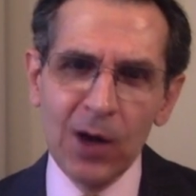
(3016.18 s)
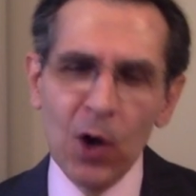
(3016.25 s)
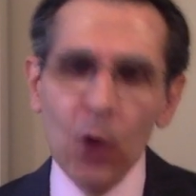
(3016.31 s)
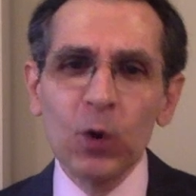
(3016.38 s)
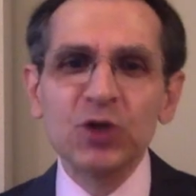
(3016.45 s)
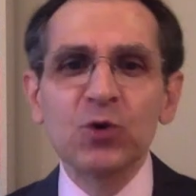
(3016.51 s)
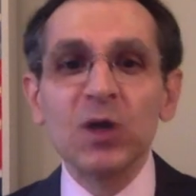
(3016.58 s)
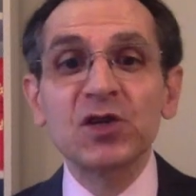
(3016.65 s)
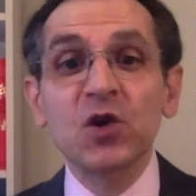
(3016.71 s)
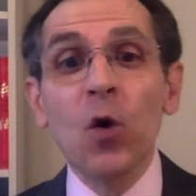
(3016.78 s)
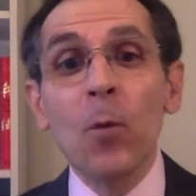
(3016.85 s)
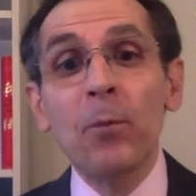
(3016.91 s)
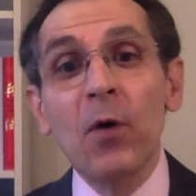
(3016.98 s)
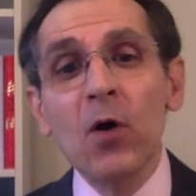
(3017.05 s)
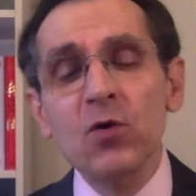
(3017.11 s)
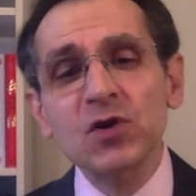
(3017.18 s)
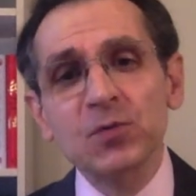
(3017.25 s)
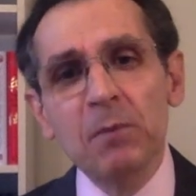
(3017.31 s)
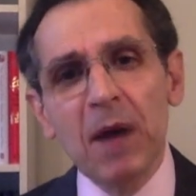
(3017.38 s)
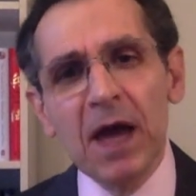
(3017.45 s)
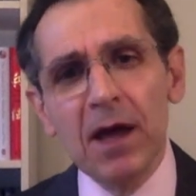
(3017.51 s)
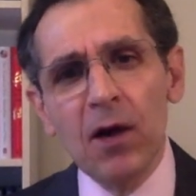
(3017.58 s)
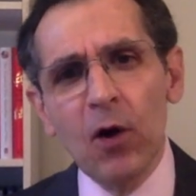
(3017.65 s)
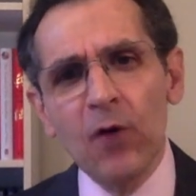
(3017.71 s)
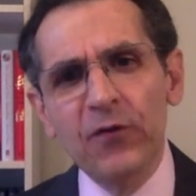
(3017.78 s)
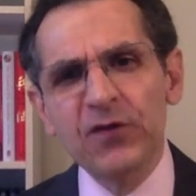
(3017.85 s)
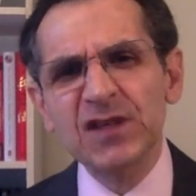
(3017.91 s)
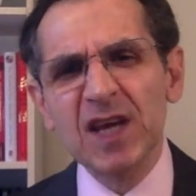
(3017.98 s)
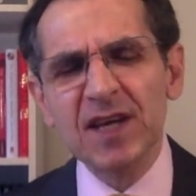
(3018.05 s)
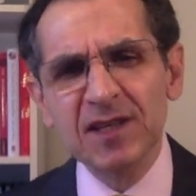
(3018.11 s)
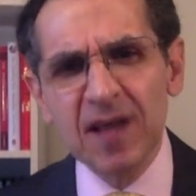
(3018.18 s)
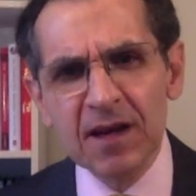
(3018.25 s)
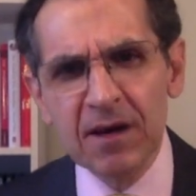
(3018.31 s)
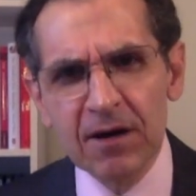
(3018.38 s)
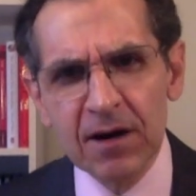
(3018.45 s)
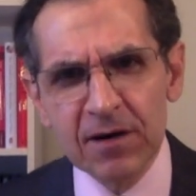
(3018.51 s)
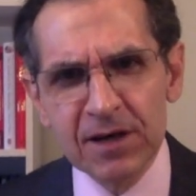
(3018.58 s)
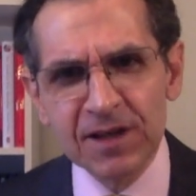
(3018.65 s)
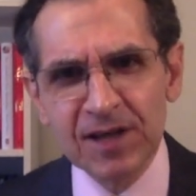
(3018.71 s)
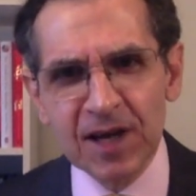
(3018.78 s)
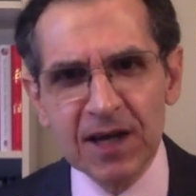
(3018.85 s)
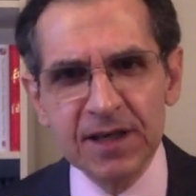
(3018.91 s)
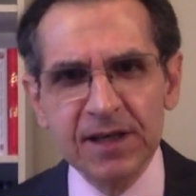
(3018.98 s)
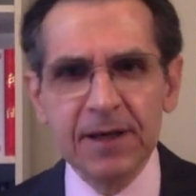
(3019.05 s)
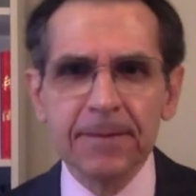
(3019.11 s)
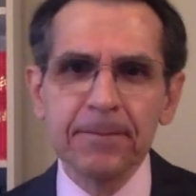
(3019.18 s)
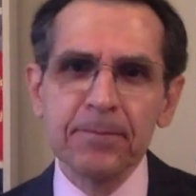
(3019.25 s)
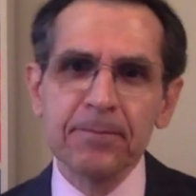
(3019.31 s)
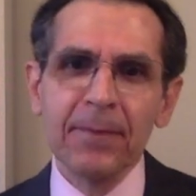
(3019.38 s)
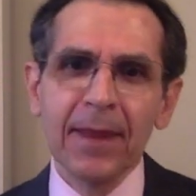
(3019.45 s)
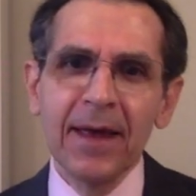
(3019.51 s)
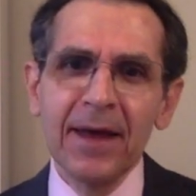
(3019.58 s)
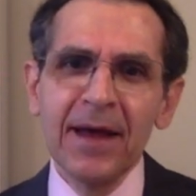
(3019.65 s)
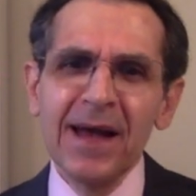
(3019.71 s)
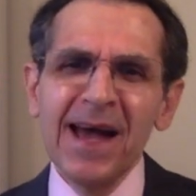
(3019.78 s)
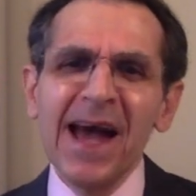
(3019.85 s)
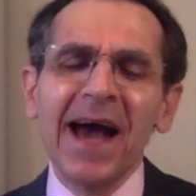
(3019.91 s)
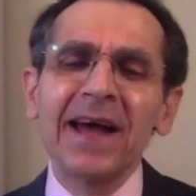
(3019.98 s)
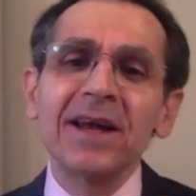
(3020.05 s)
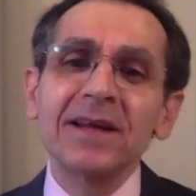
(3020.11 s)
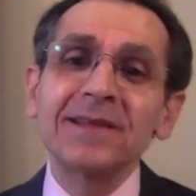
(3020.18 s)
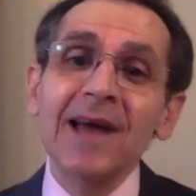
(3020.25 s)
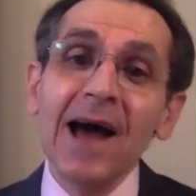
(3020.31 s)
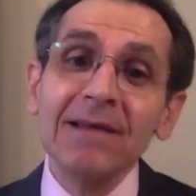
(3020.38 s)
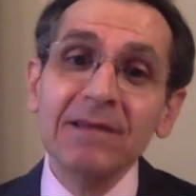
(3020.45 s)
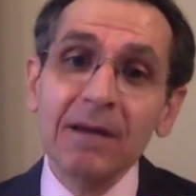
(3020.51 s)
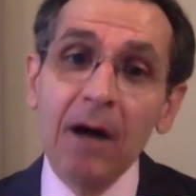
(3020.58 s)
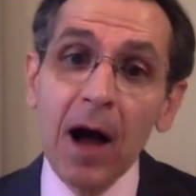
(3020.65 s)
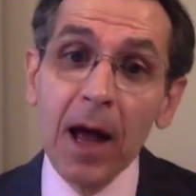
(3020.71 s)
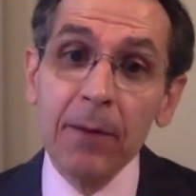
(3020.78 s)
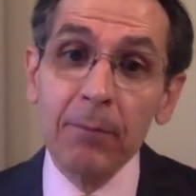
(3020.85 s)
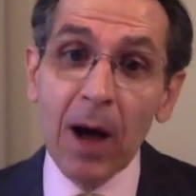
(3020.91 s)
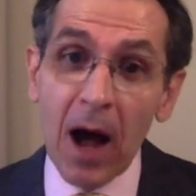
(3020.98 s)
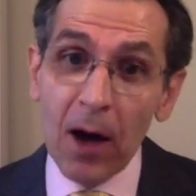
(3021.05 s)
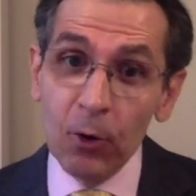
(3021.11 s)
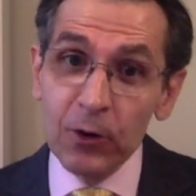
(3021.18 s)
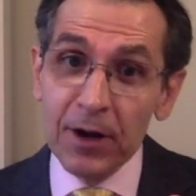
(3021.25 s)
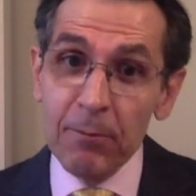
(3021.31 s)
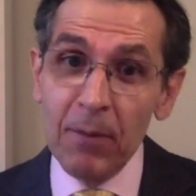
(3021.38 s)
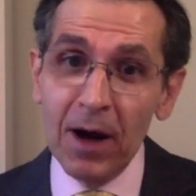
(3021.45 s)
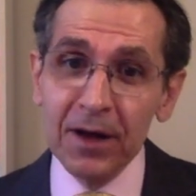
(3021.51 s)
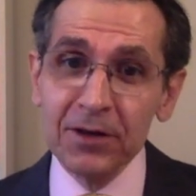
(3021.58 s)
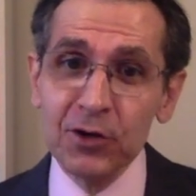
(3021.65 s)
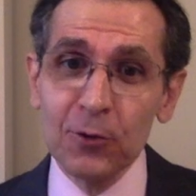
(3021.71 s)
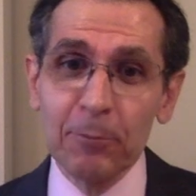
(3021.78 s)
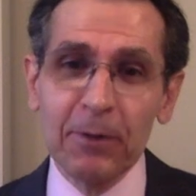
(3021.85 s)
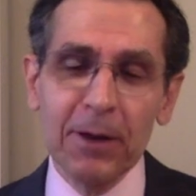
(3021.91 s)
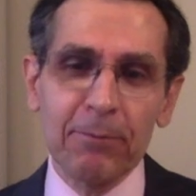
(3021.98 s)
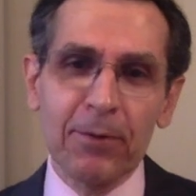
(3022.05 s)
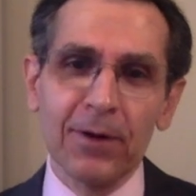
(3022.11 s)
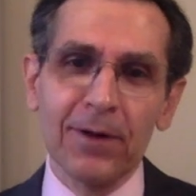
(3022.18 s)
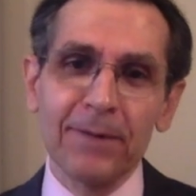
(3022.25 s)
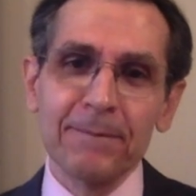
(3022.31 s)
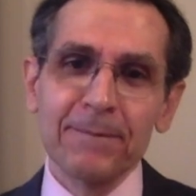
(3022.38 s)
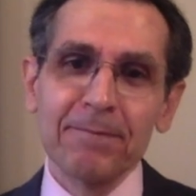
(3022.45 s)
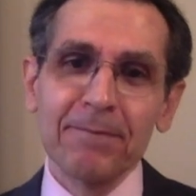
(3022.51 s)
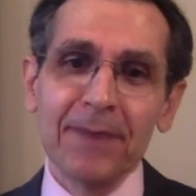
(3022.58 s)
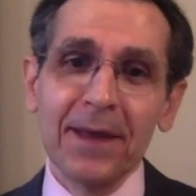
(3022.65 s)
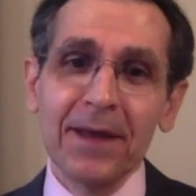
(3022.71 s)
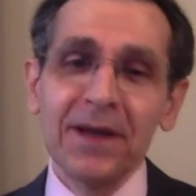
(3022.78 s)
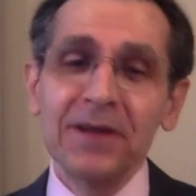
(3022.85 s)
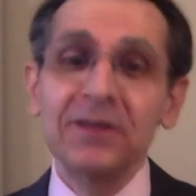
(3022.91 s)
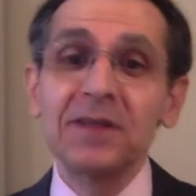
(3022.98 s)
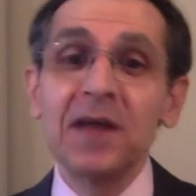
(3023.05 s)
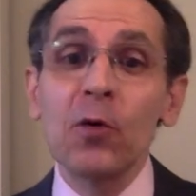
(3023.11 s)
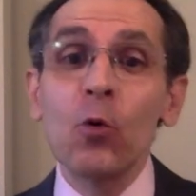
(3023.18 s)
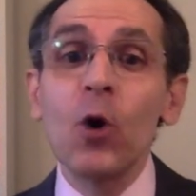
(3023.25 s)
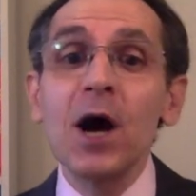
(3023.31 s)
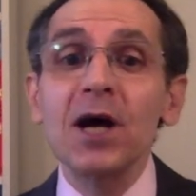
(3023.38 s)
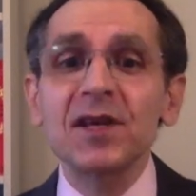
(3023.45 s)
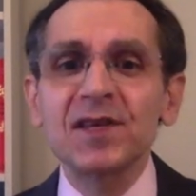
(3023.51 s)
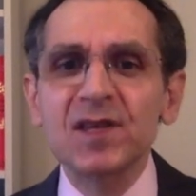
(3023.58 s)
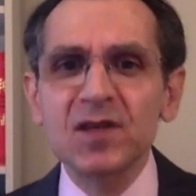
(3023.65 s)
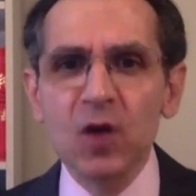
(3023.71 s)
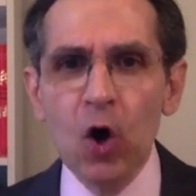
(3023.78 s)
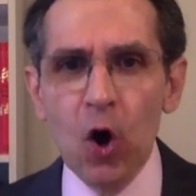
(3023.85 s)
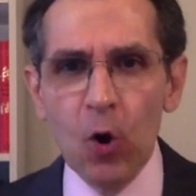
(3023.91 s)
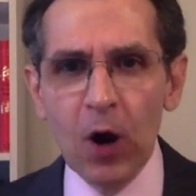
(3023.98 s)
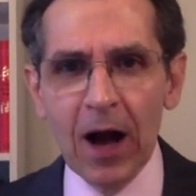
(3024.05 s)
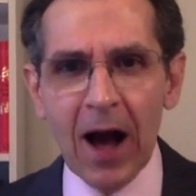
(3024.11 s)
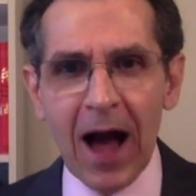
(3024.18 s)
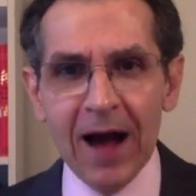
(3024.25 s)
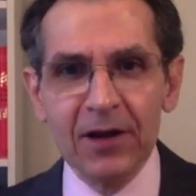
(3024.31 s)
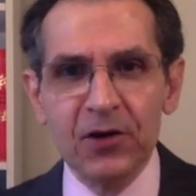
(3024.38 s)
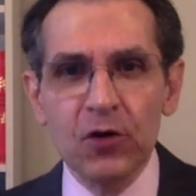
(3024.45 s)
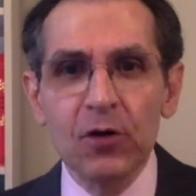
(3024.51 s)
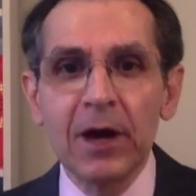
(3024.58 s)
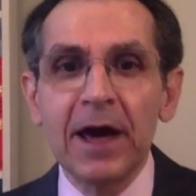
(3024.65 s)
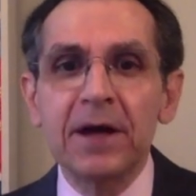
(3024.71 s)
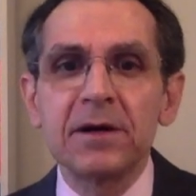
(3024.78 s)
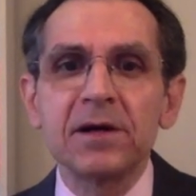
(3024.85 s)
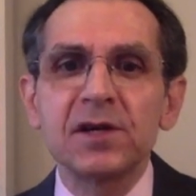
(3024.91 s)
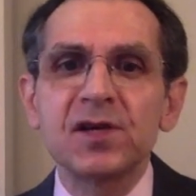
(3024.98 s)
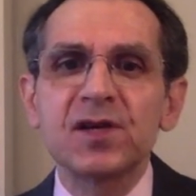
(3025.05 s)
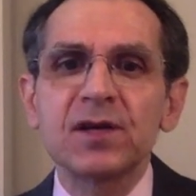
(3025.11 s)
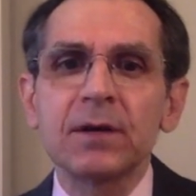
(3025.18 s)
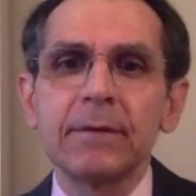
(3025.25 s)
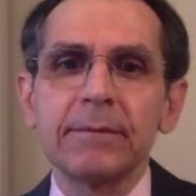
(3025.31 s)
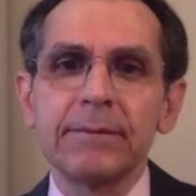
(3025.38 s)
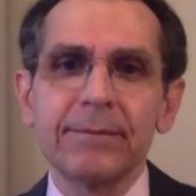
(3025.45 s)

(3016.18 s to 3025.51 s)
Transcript: which was composed of 16 currencies? And at that time, I will remind you people, there was no calculators